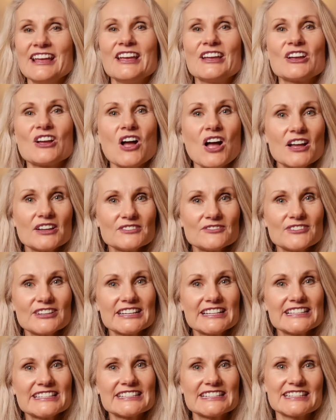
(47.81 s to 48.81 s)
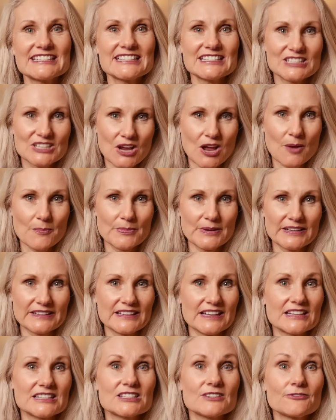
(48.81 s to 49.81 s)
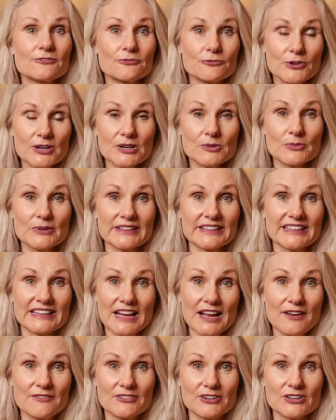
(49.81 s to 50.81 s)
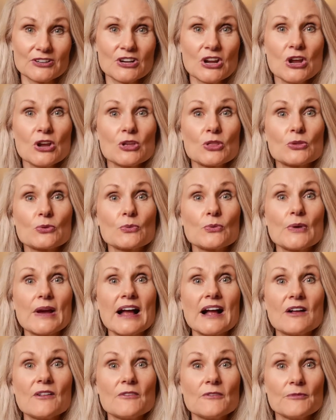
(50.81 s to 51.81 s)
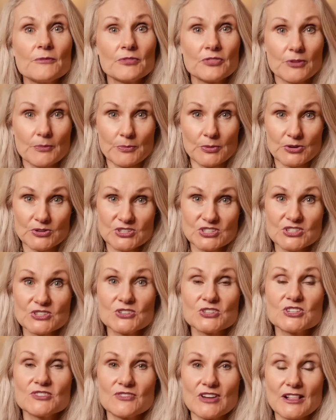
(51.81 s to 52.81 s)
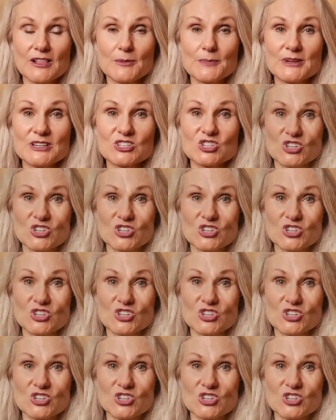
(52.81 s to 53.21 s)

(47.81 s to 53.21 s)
Confidence is a topic that is frequently covered throughout the personal development